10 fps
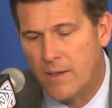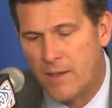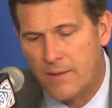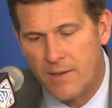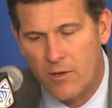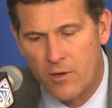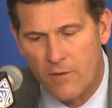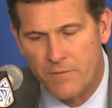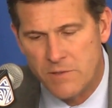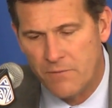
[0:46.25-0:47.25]
Uh, I think our
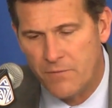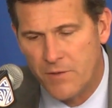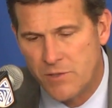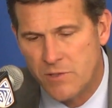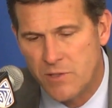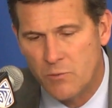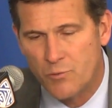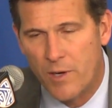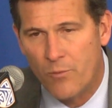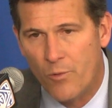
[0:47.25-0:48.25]
offensive efficiency
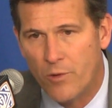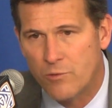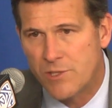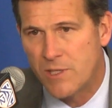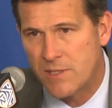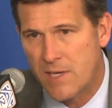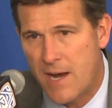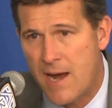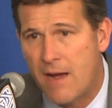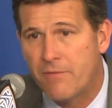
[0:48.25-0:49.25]
was around 106 at
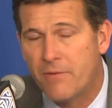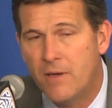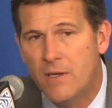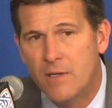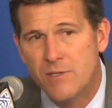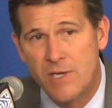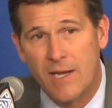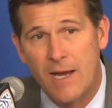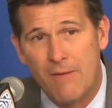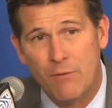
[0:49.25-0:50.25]
half.
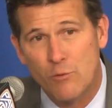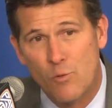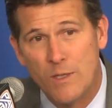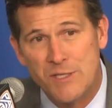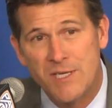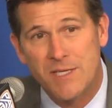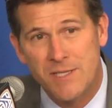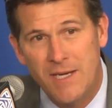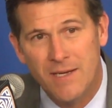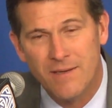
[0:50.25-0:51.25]
Second half it was
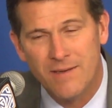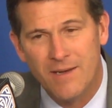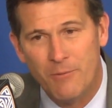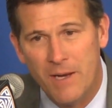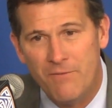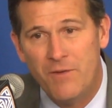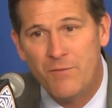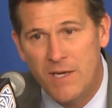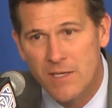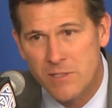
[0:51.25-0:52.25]
160, and we had
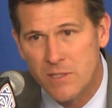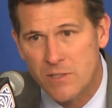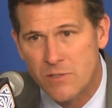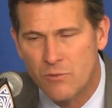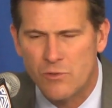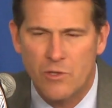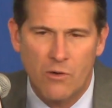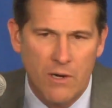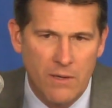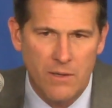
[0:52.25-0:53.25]
15 assists. So there's a
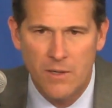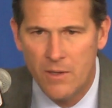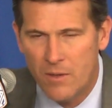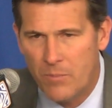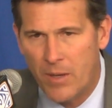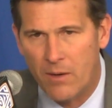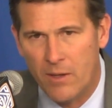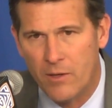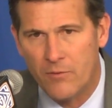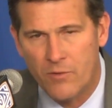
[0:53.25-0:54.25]
great
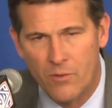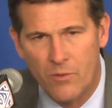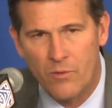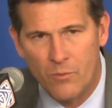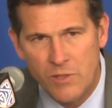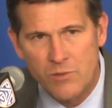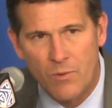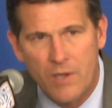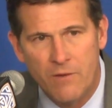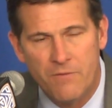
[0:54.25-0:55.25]
parallel to the reason
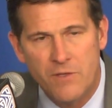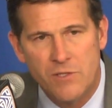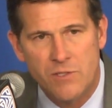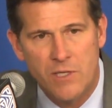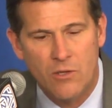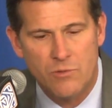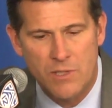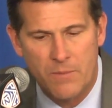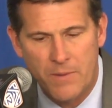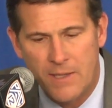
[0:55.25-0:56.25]
why your efficiency goes
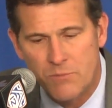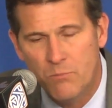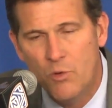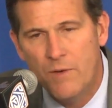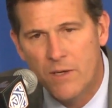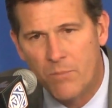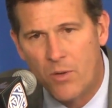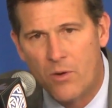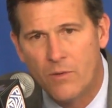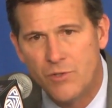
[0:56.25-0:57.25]
up, and that's moving the
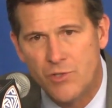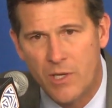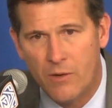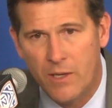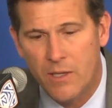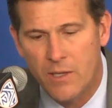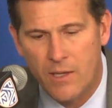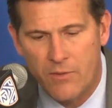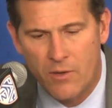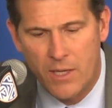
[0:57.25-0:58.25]
ball and sharing it. And
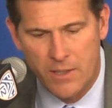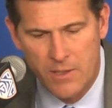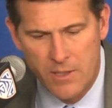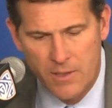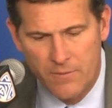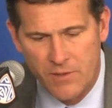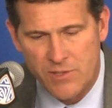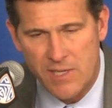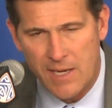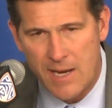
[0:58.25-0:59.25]
I thought the
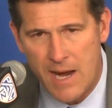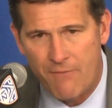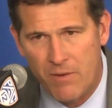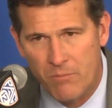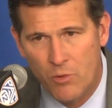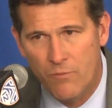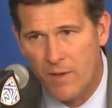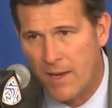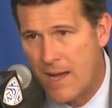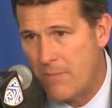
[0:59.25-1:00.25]
second half it moved
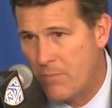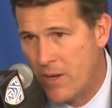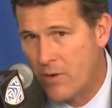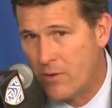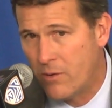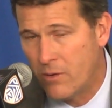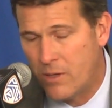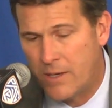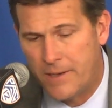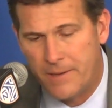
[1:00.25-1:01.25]
a lot
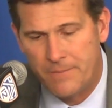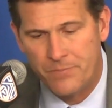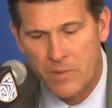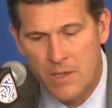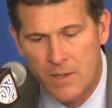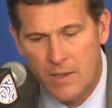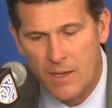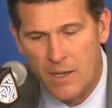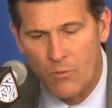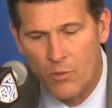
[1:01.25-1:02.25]
better, um,
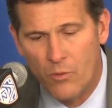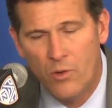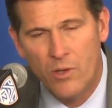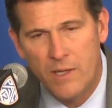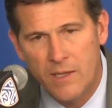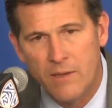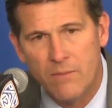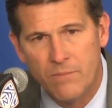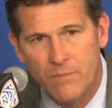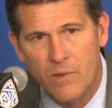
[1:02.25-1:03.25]
and we're really
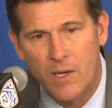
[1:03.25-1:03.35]
getting.